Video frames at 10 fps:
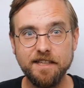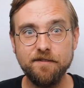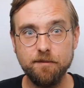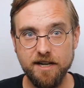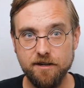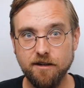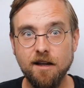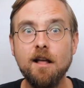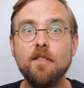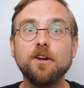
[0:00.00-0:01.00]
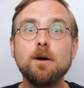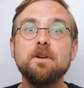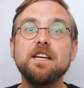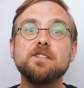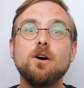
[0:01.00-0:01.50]
Even better, the
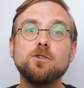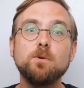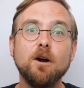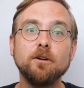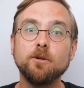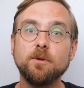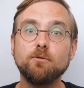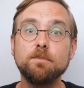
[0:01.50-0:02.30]
company has also partnered with